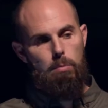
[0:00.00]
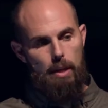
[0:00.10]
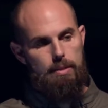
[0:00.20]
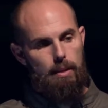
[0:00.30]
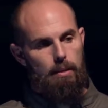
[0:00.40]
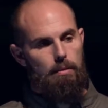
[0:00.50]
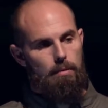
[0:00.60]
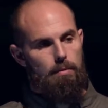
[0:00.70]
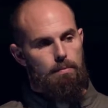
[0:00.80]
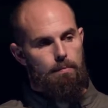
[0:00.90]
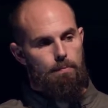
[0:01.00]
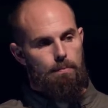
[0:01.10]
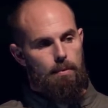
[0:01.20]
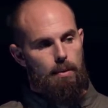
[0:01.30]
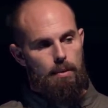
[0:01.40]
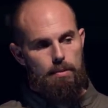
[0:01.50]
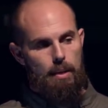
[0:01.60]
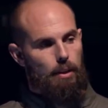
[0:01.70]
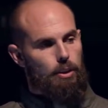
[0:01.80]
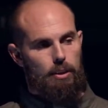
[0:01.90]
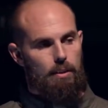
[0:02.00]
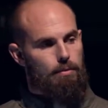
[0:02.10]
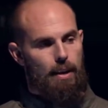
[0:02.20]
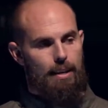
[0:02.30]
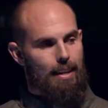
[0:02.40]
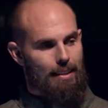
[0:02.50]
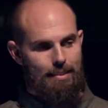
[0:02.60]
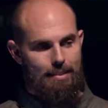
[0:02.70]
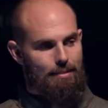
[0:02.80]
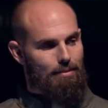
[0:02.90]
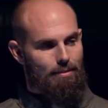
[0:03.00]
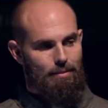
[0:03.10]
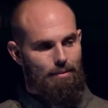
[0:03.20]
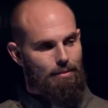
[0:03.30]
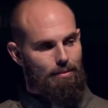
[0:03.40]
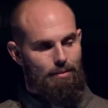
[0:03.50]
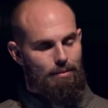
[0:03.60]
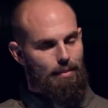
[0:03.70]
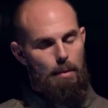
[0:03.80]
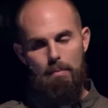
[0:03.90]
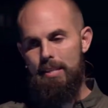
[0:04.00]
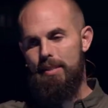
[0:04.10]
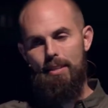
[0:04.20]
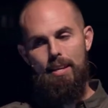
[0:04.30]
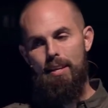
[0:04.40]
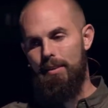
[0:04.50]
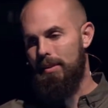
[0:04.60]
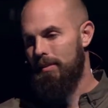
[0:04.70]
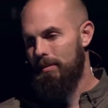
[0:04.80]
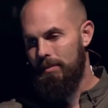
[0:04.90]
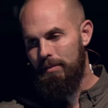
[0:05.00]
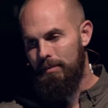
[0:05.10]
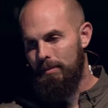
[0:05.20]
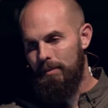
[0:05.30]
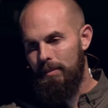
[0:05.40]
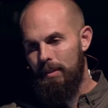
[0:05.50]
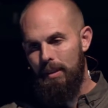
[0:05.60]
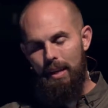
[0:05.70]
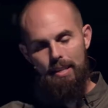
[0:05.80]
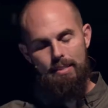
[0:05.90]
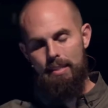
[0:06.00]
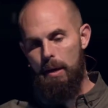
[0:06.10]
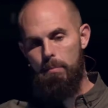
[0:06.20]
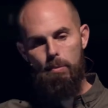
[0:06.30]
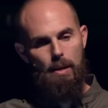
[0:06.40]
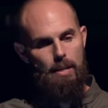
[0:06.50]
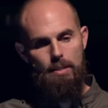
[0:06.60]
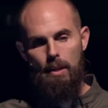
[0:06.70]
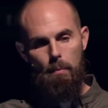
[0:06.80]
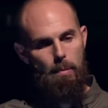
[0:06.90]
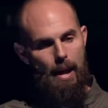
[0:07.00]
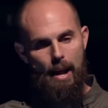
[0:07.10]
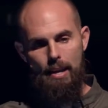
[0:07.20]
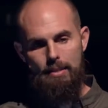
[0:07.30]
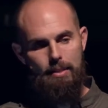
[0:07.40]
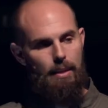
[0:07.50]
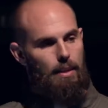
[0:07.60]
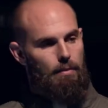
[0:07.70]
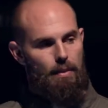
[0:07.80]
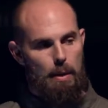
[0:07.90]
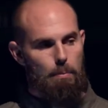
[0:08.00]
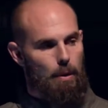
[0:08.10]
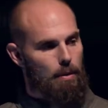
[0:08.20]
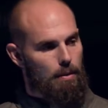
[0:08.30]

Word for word: blessing? It's not just the finance, that meets a need. That's temporary, it's going to pass in a vapor.